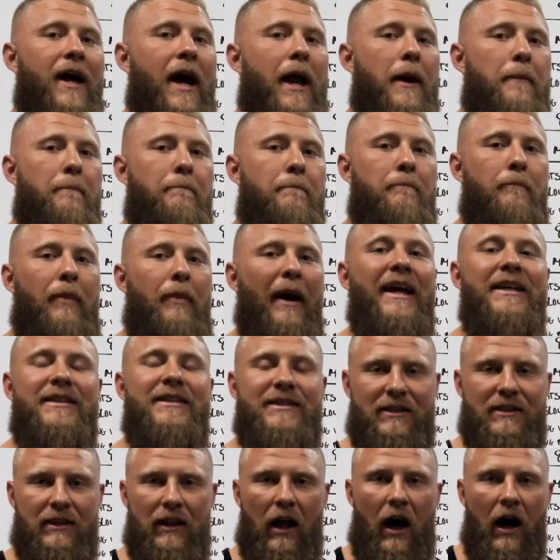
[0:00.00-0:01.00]
that
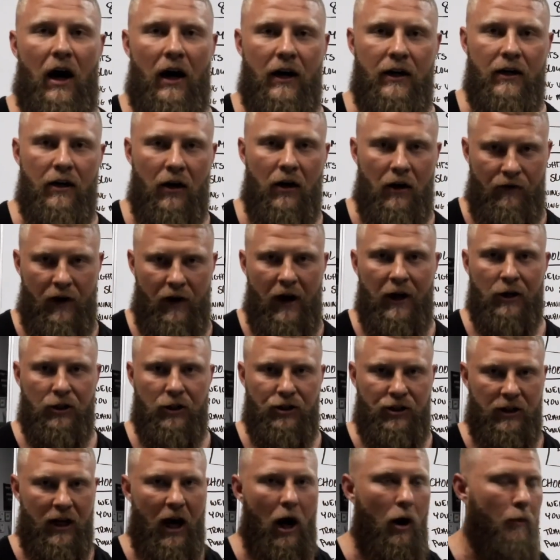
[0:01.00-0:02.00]
baseline of
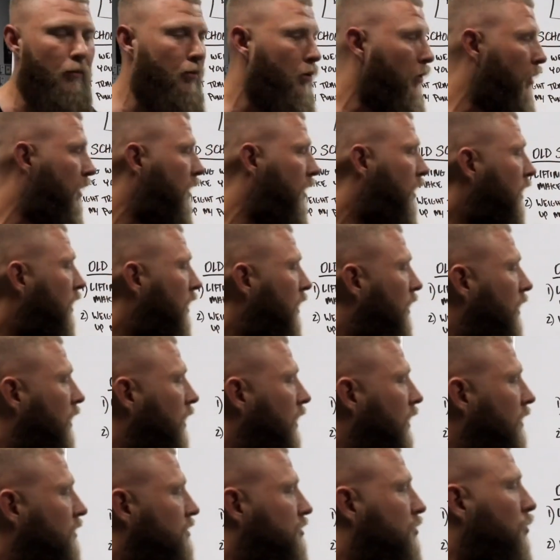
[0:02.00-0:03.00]
energy output
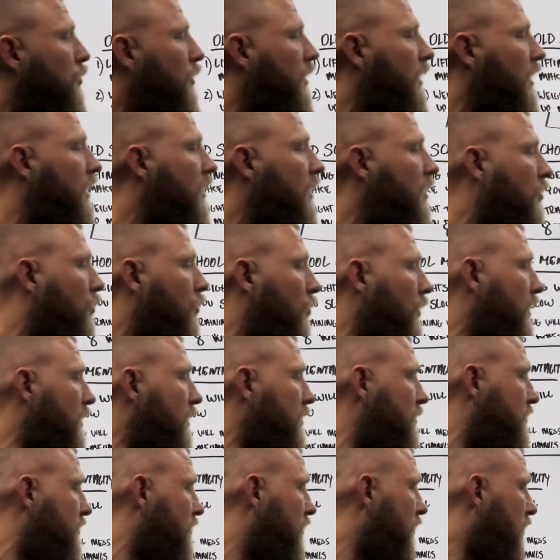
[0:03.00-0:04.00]
is to
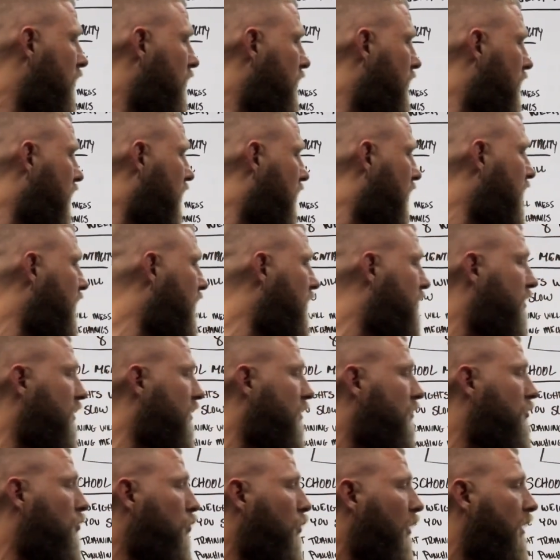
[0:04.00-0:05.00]
increase the
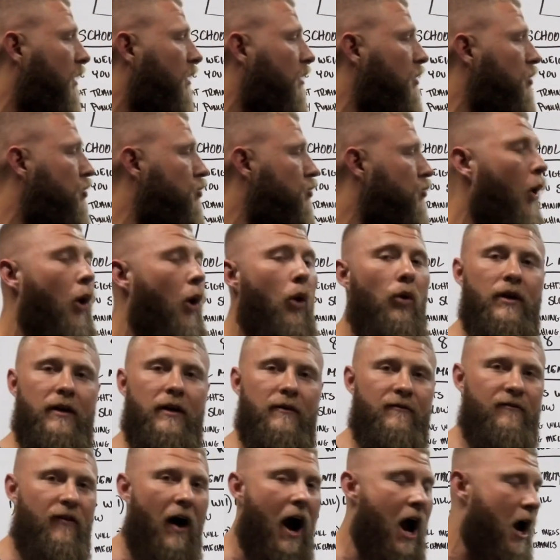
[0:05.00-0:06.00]
conditioning through a controlled
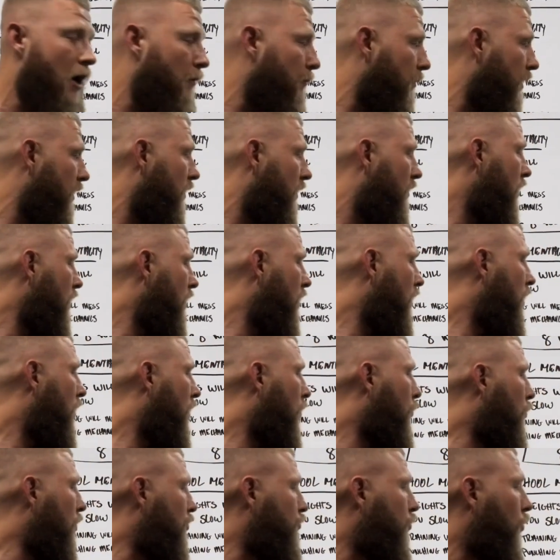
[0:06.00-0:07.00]
environment,
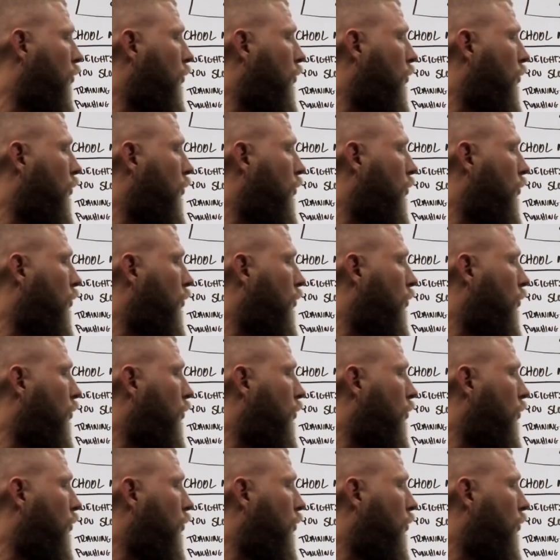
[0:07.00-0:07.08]
which